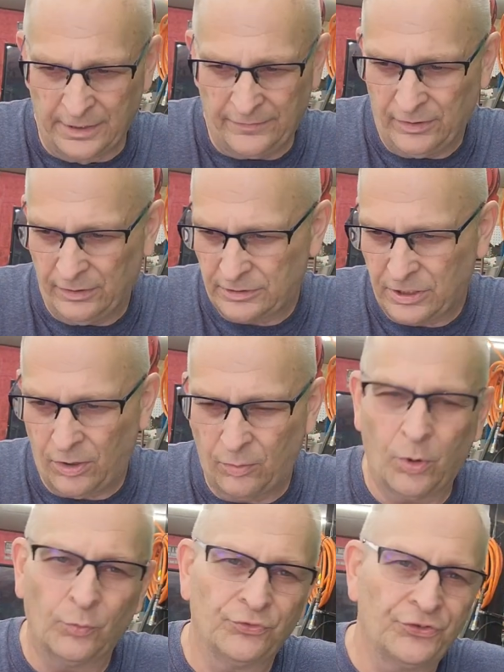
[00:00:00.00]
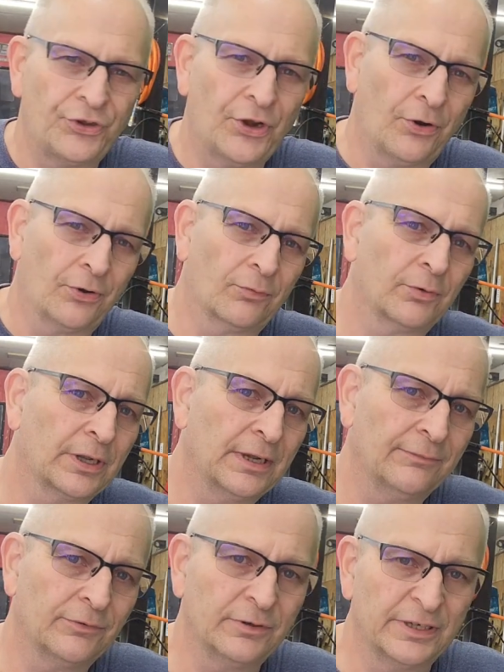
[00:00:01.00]
their car won't start or
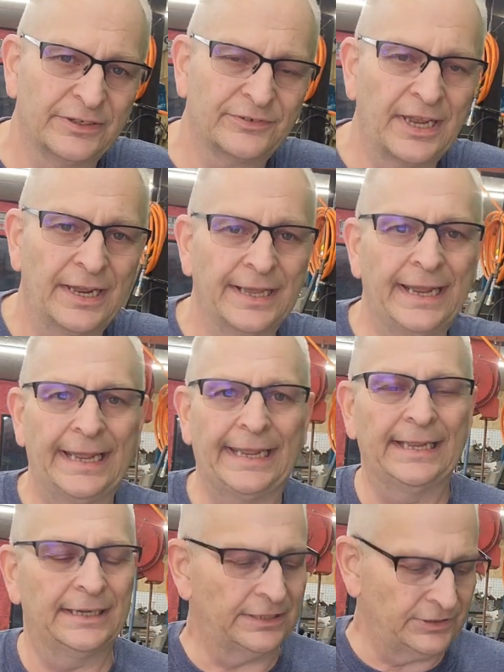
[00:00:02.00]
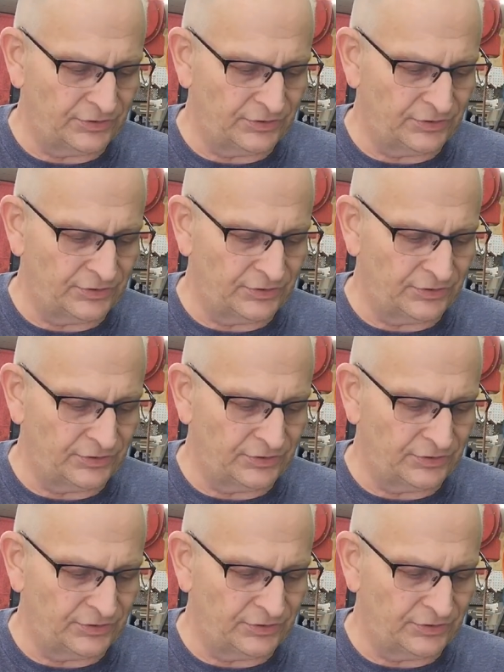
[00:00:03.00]
whatever, it's kind of handy